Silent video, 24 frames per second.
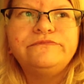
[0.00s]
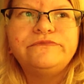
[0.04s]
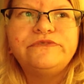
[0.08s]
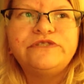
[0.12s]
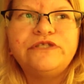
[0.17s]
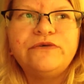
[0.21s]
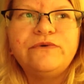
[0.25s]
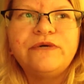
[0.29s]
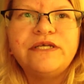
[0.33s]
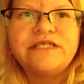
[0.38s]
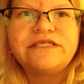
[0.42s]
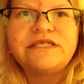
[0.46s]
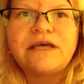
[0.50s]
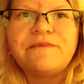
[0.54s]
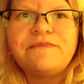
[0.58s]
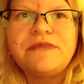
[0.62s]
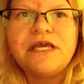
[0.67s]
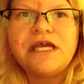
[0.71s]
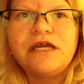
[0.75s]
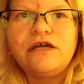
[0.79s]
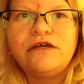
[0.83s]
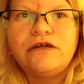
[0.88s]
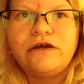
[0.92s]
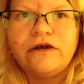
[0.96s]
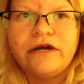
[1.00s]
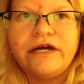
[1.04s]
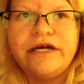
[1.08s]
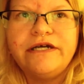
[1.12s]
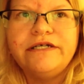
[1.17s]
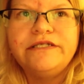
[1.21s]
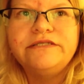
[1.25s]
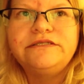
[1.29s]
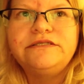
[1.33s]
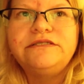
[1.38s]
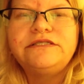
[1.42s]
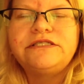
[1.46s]
doing something
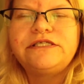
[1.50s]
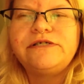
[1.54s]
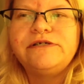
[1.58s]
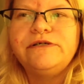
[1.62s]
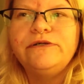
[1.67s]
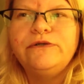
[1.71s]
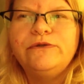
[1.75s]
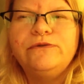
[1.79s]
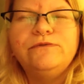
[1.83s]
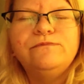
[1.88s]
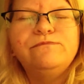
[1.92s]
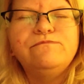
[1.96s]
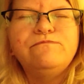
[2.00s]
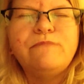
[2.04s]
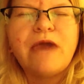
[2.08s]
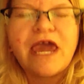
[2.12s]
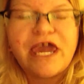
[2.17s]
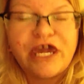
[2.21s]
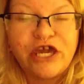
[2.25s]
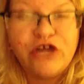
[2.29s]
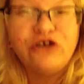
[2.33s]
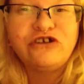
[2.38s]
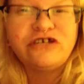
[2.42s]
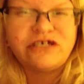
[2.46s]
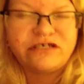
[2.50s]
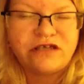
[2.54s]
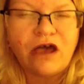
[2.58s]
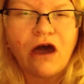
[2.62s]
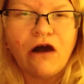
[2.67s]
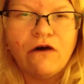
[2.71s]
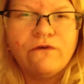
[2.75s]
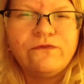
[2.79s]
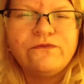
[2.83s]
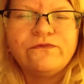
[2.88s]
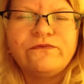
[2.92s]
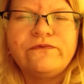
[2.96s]
good to make
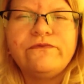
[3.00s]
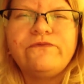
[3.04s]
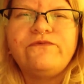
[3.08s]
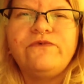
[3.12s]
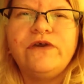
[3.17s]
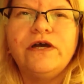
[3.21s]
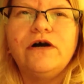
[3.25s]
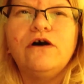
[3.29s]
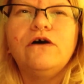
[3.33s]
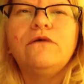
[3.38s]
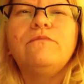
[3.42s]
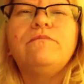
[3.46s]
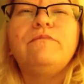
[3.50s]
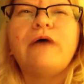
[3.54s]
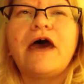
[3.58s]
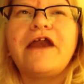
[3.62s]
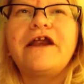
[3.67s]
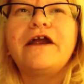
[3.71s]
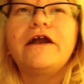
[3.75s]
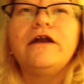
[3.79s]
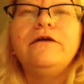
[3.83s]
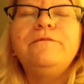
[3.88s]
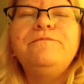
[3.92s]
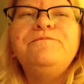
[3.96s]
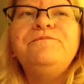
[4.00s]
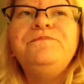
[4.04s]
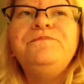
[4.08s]
yourself feel better